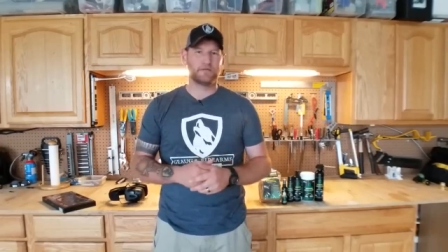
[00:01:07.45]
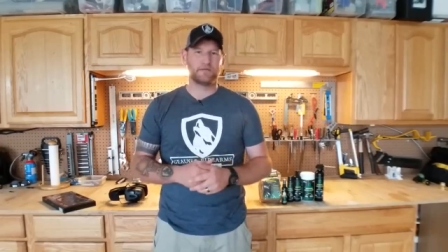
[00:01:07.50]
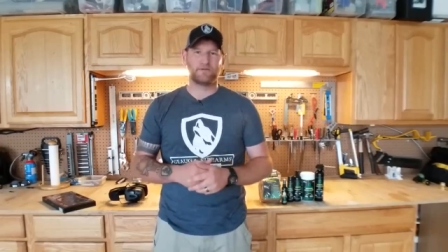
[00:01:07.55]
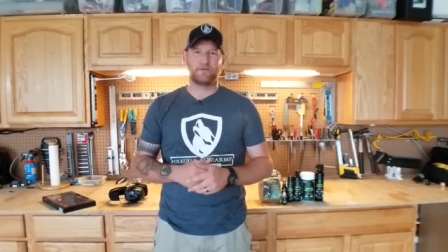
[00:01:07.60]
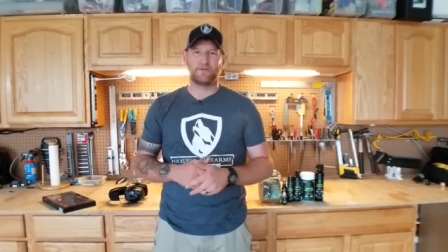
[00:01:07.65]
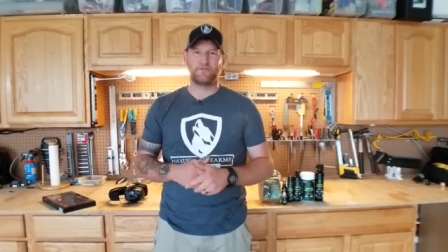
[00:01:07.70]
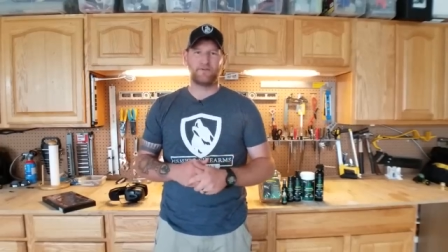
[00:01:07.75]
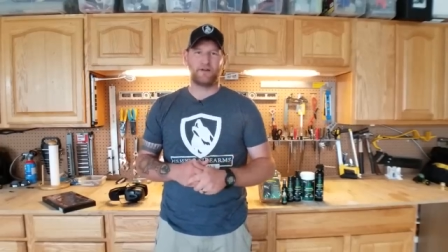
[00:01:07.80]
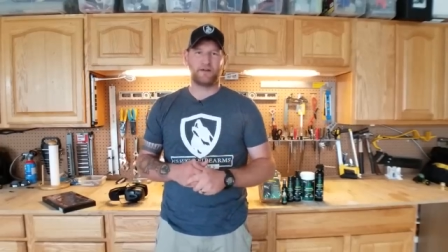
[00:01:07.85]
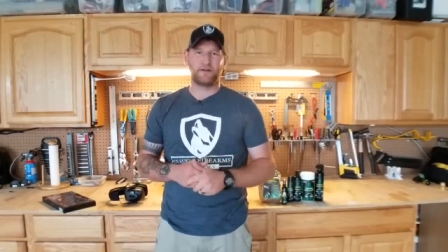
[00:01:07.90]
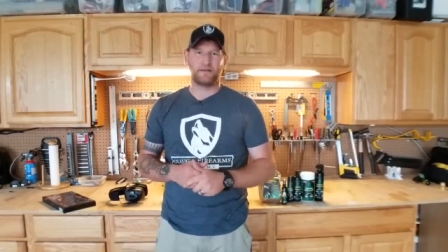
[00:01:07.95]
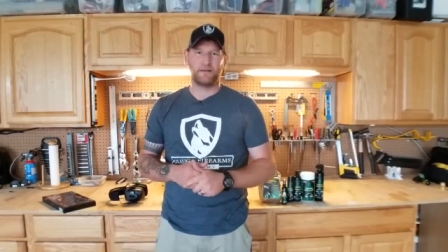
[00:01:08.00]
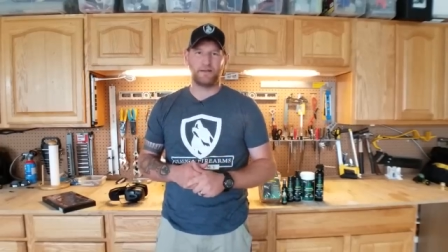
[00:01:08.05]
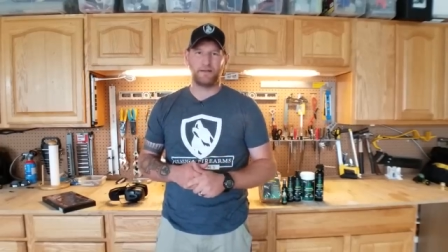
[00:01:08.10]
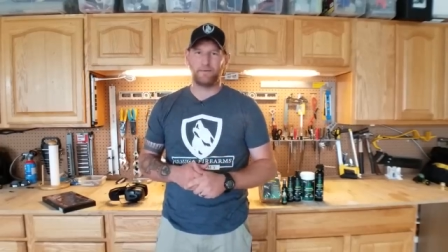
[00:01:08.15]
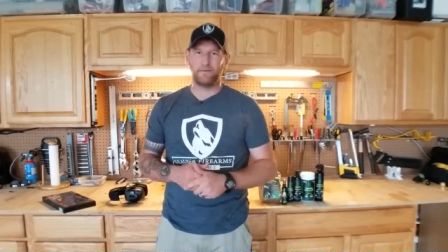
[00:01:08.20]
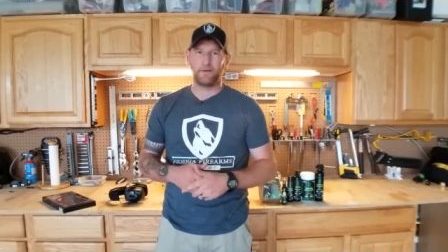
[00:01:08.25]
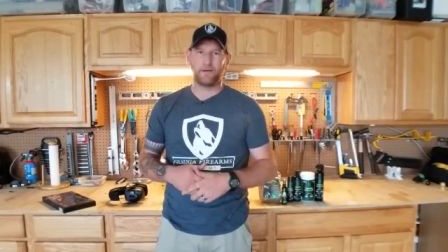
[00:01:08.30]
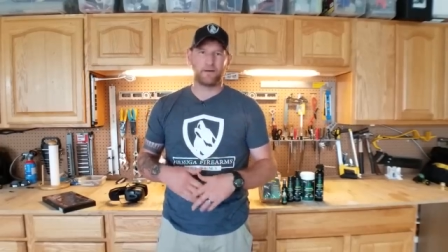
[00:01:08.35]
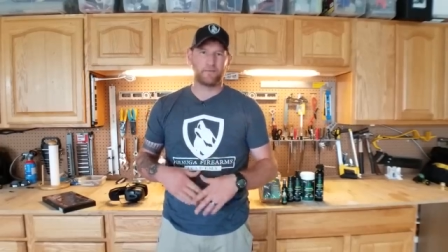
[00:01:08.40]
Uh, you could find it
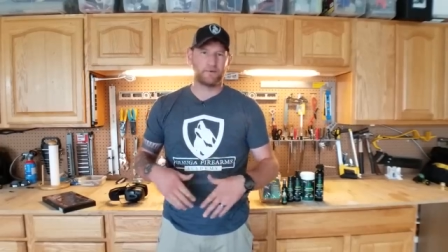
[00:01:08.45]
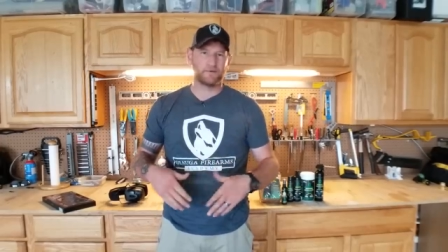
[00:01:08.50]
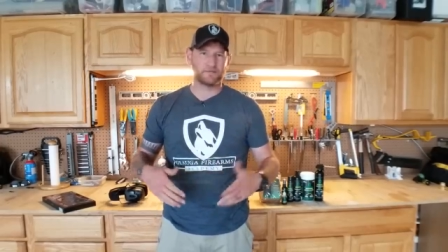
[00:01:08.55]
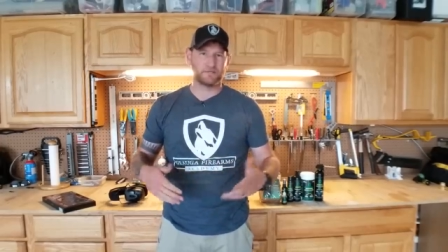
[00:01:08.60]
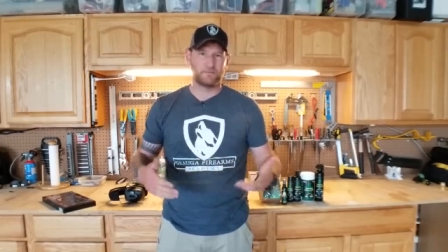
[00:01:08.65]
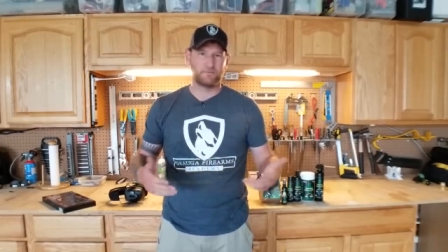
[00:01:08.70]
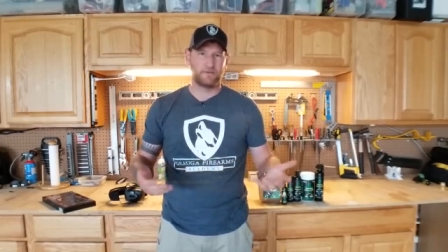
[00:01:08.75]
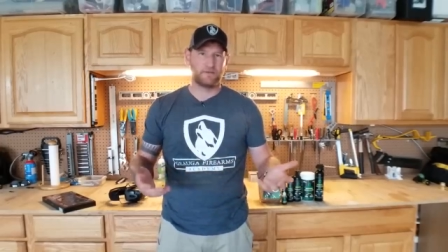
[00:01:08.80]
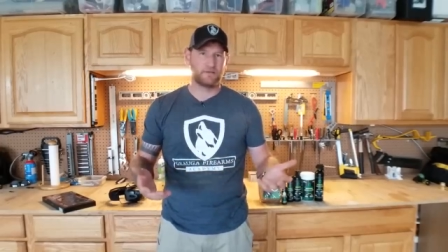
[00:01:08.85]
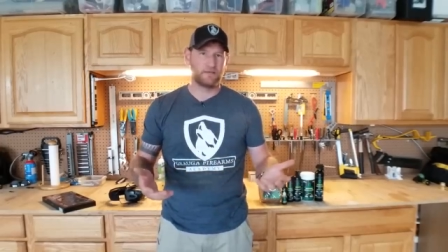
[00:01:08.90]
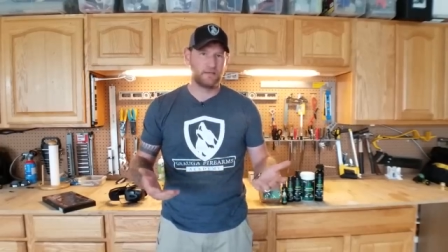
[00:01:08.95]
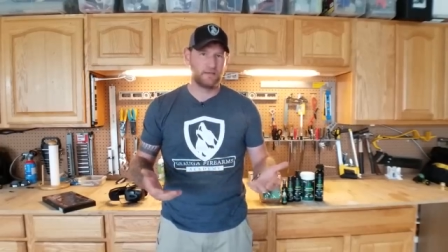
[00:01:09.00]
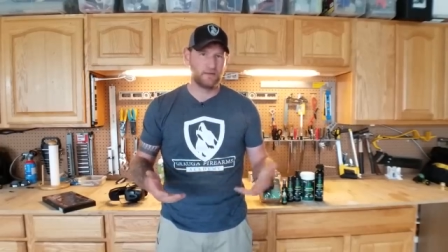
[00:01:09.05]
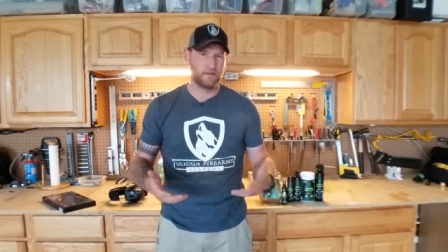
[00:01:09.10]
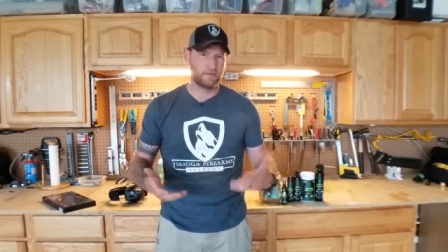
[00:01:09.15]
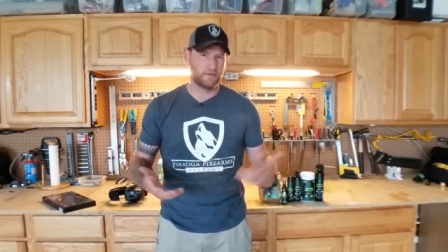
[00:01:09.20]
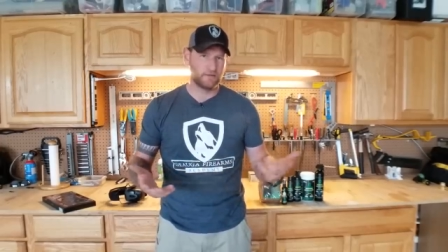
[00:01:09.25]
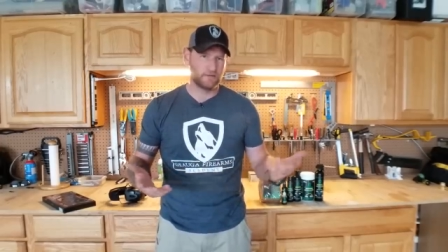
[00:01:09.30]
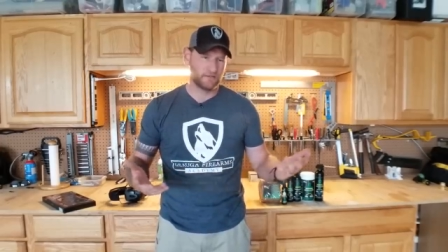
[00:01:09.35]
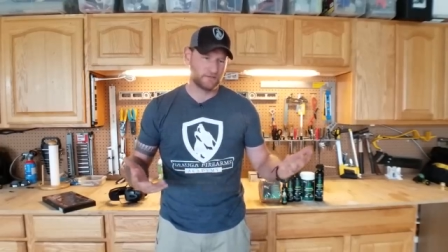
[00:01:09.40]
anywhere. It wasn't a big
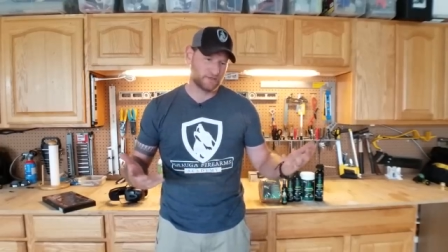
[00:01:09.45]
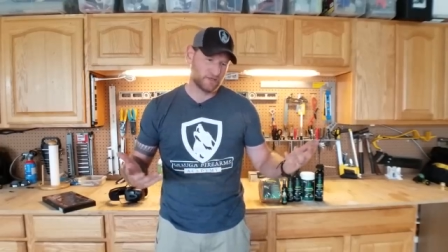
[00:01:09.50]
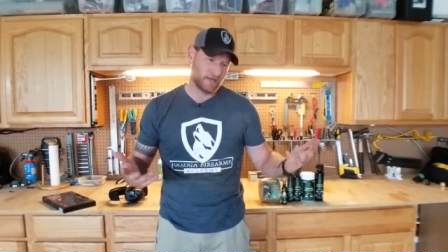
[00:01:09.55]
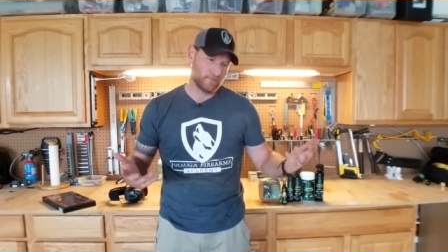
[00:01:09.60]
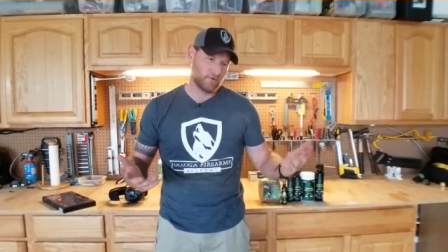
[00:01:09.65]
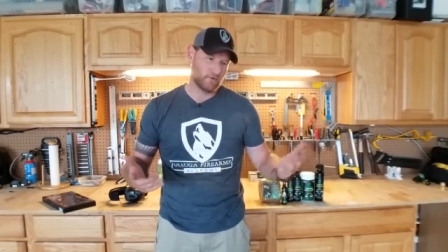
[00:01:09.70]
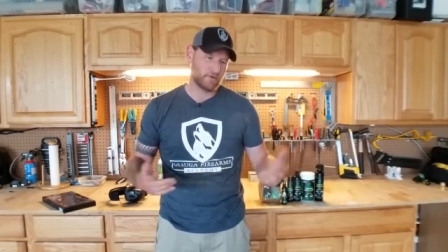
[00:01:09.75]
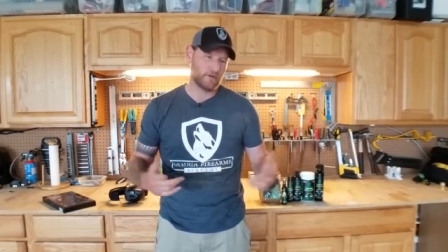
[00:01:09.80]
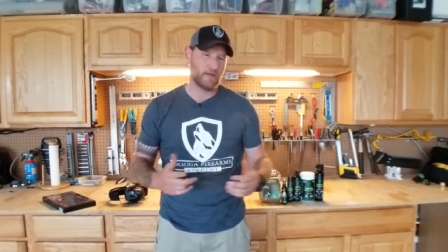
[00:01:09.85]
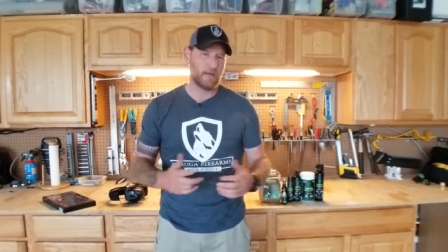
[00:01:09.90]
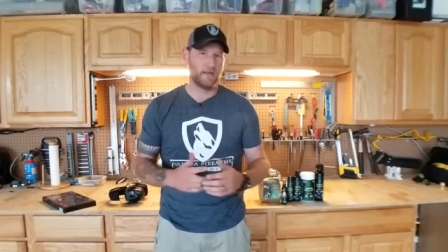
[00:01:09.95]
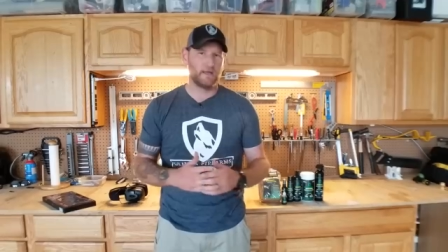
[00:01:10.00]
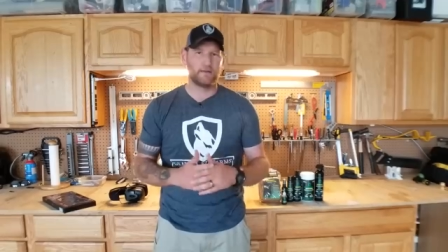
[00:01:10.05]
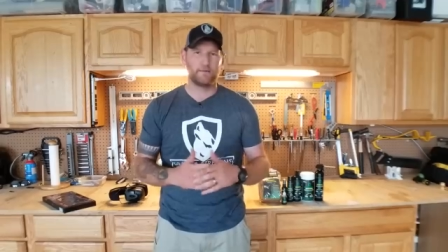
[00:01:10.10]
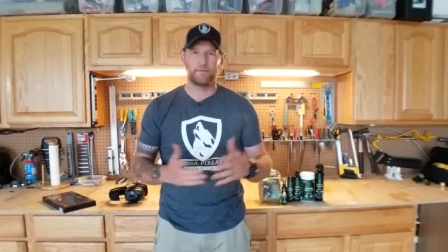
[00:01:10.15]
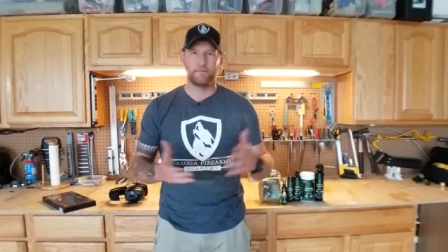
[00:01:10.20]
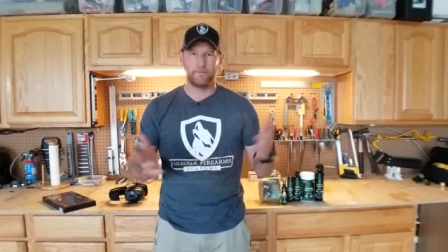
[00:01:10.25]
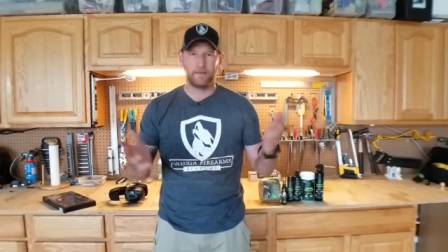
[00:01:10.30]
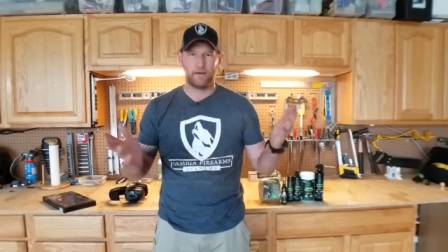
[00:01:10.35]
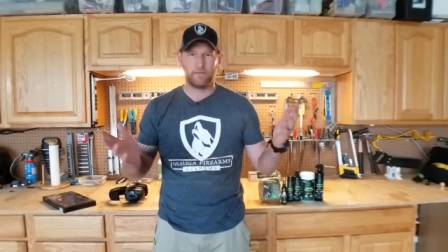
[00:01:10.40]
deal. Did the job okay,
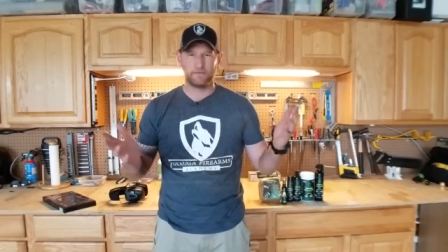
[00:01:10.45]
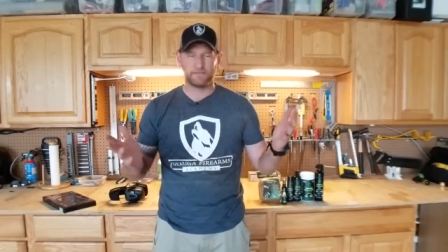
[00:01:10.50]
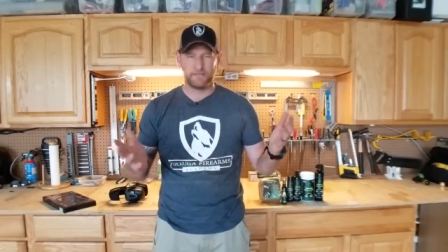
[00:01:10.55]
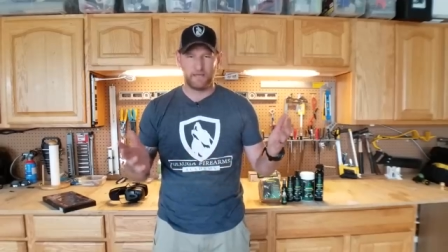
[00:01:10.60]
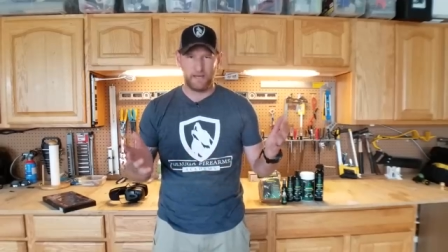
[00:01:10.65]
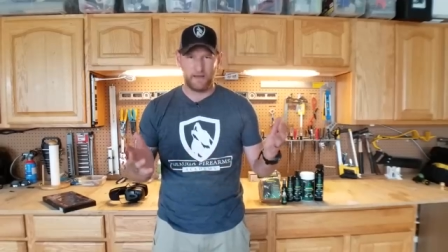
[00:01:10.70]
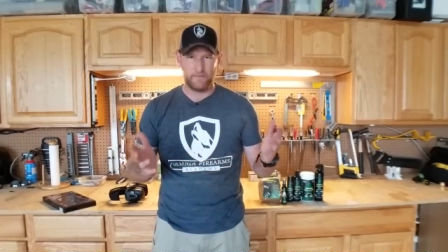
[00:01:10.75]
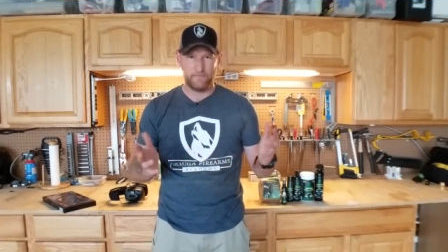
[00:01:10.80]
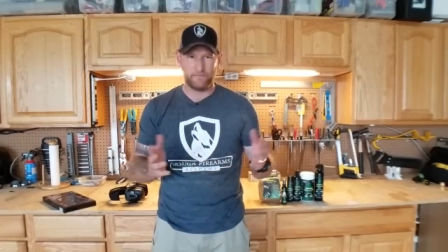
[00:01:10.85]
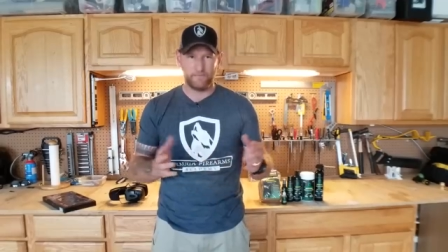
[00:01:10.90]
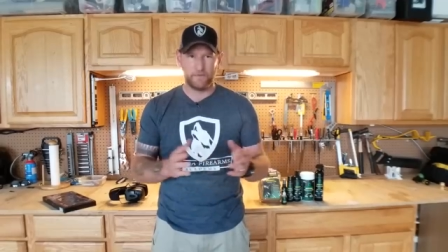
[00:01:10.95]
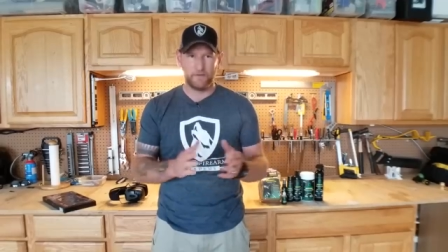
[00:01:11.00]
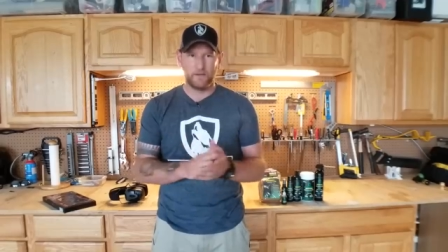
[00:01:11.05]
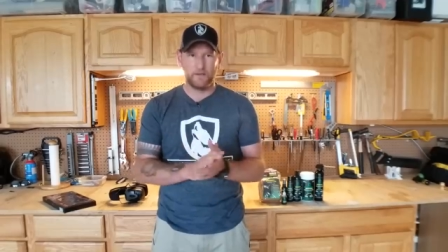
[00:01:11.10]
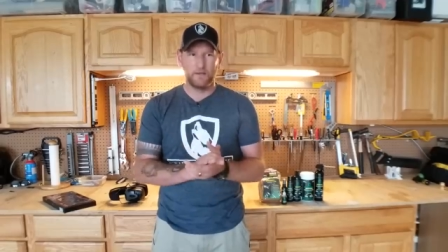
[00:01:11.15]
and that was that.